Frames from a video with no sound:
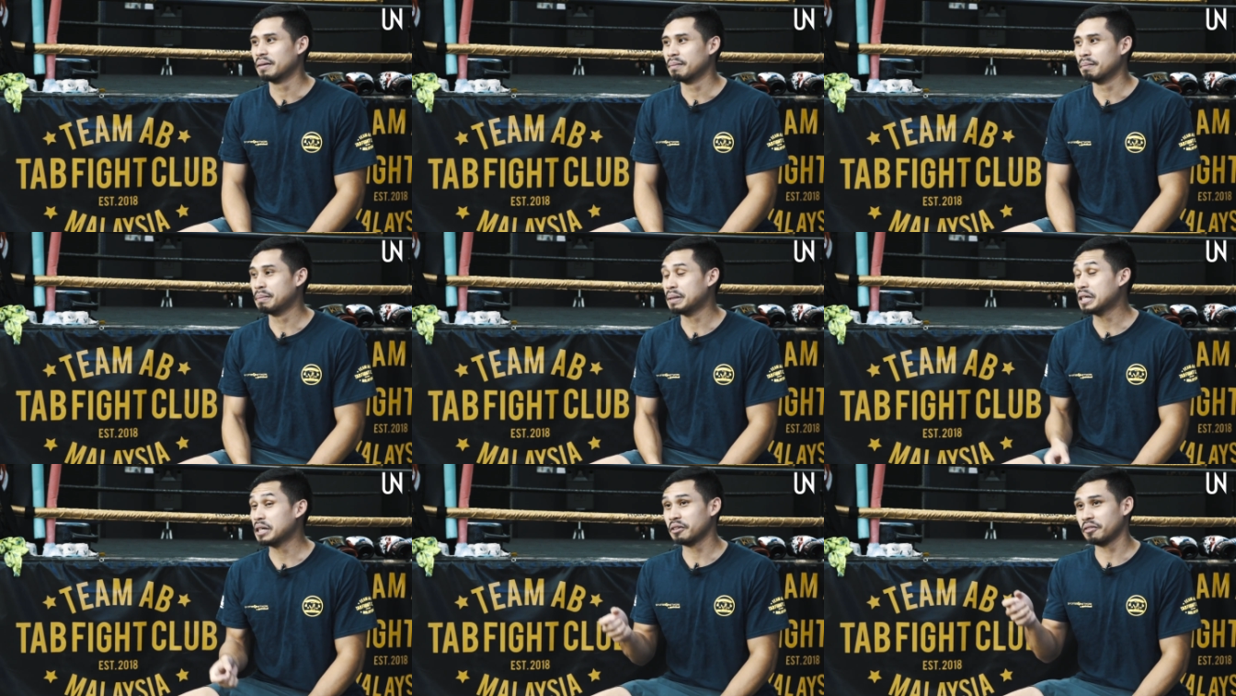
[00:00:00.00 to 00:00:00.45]

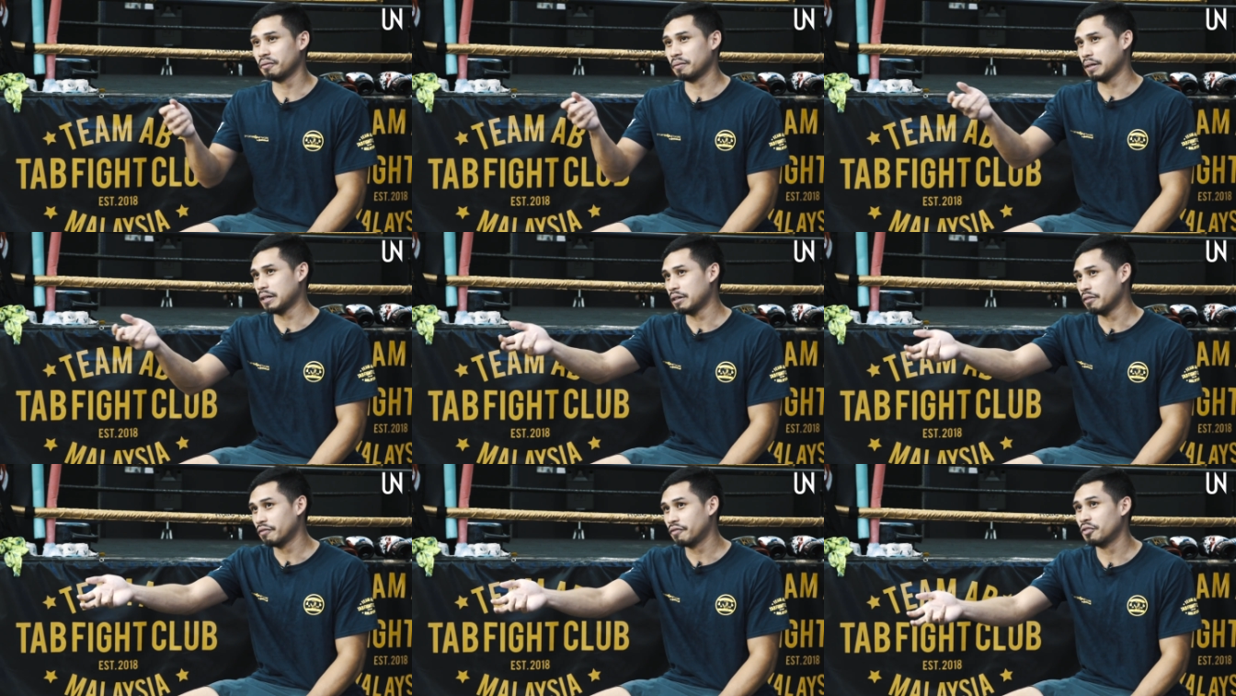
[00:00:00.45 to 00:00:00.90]
be it
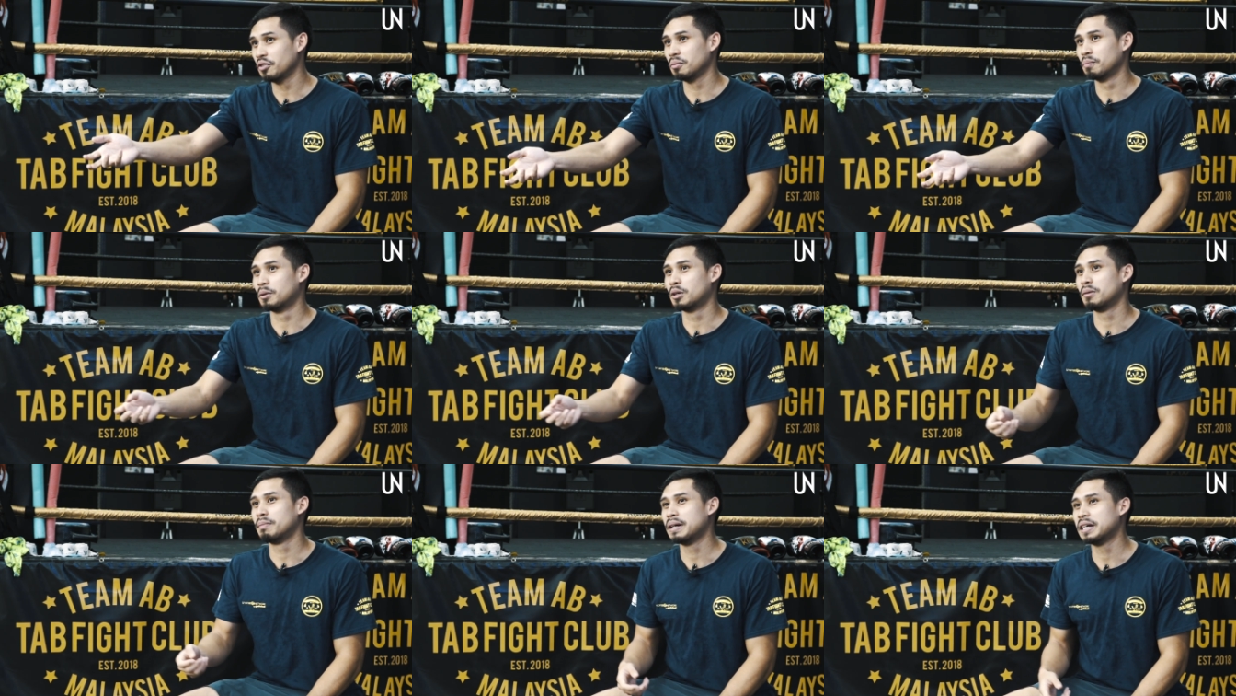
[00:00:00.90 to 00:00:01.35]
in
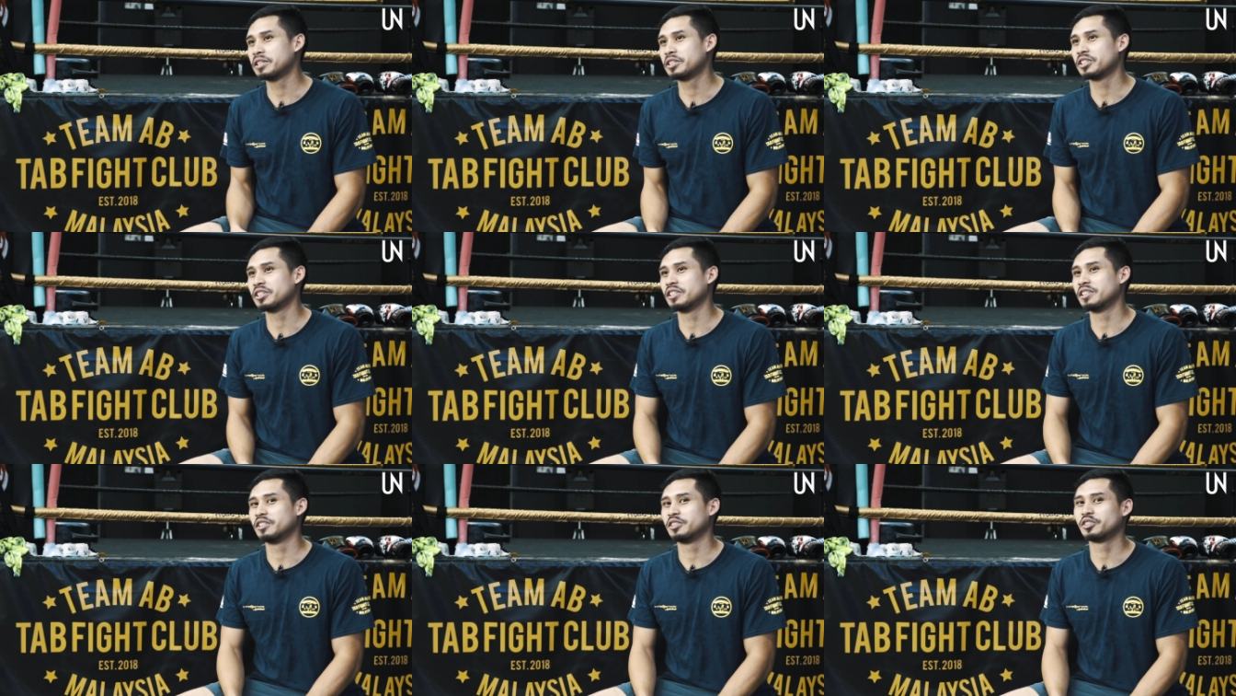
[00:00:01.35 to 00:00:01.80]
football
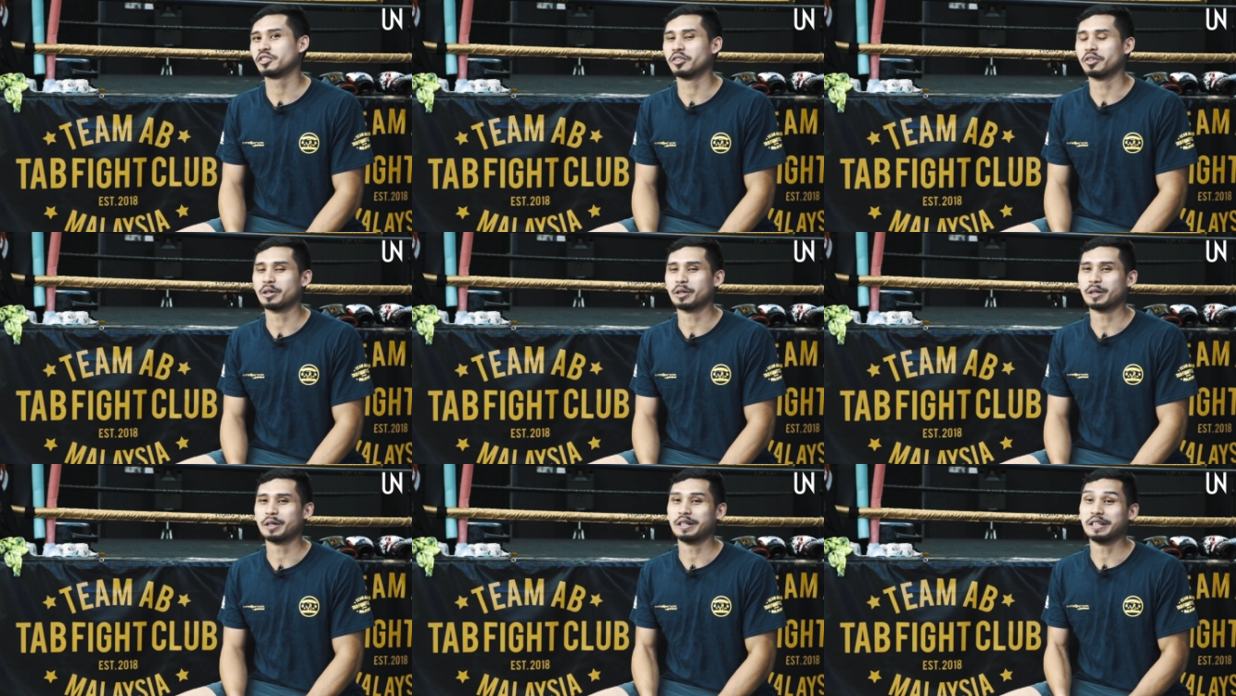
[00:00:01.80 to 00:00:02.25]
matches
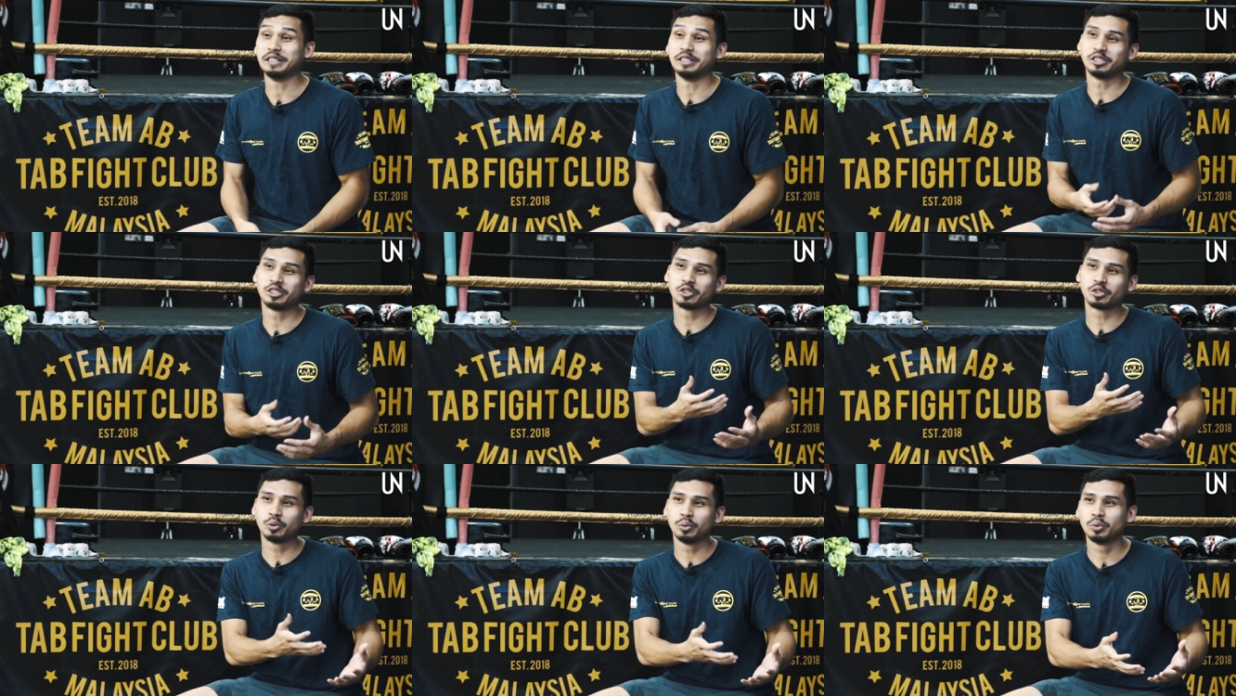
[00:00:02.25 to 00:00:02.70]
or in
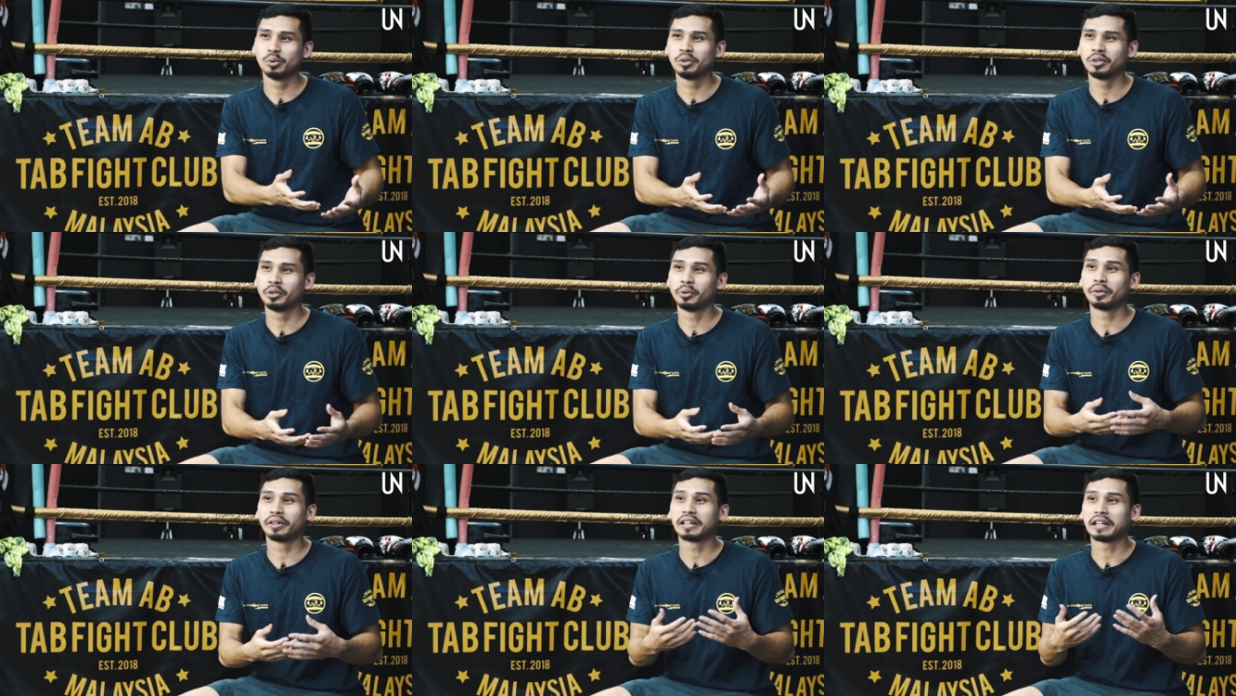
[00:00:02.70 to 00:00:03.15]
school
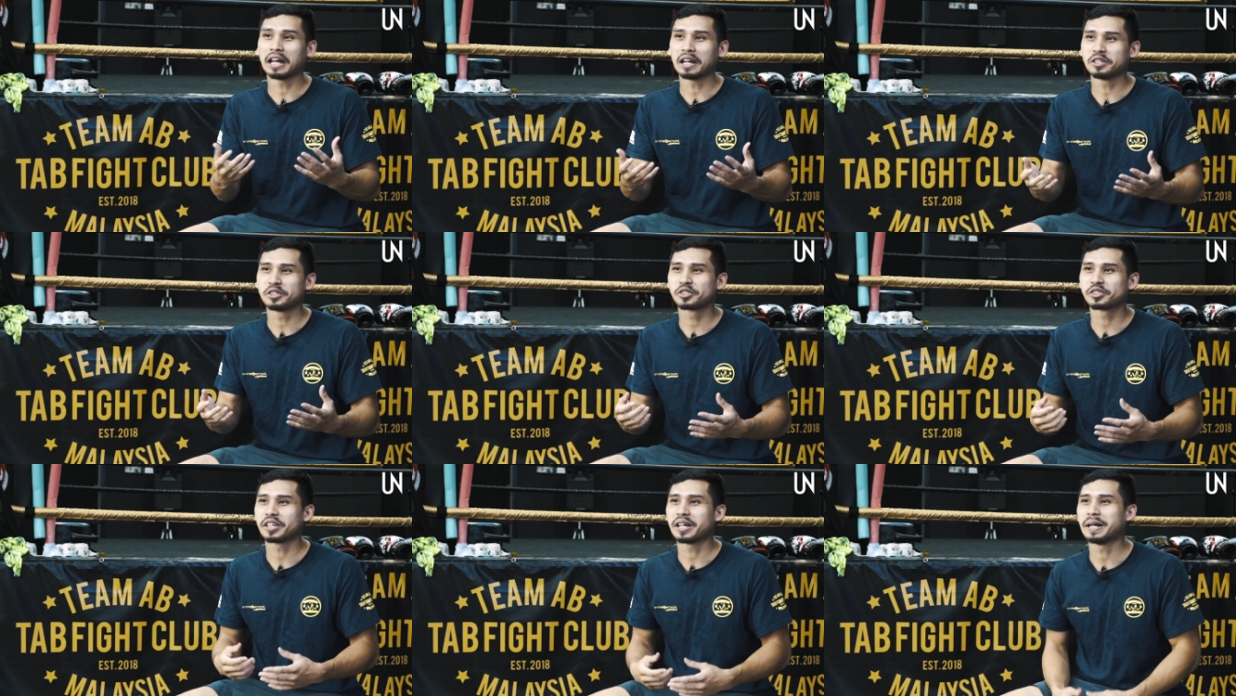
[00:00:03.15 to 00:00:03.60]
during
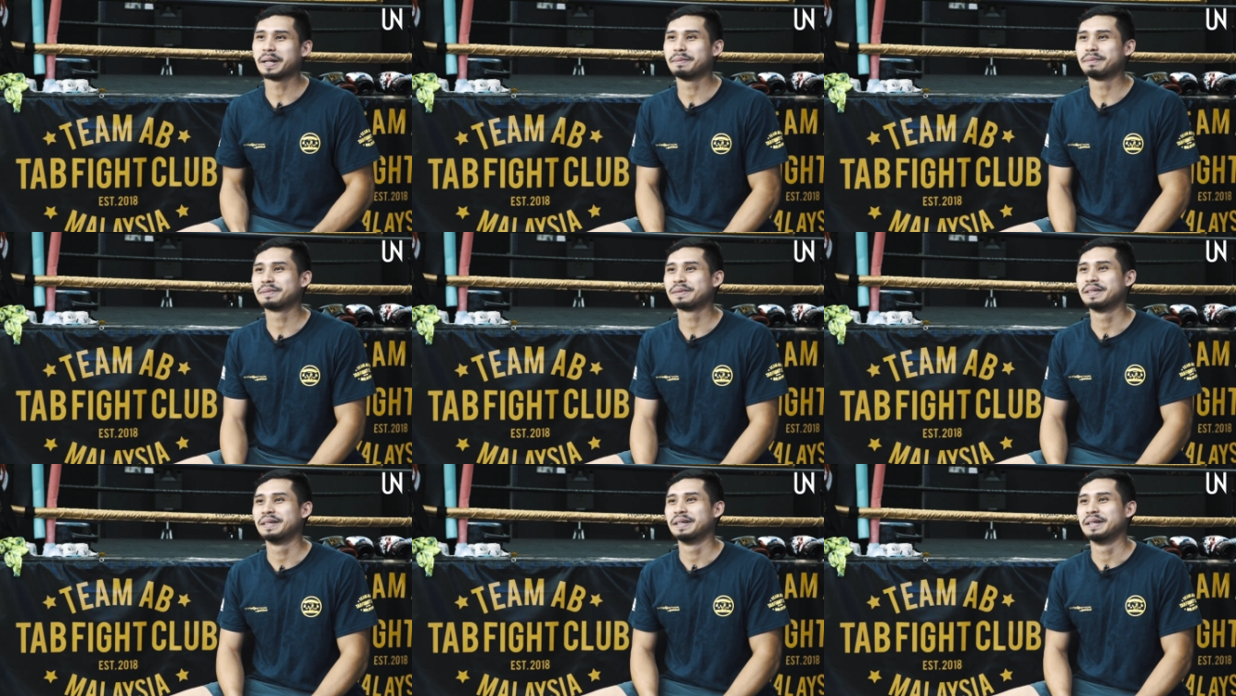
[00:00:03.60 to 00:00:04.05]
lunchtime.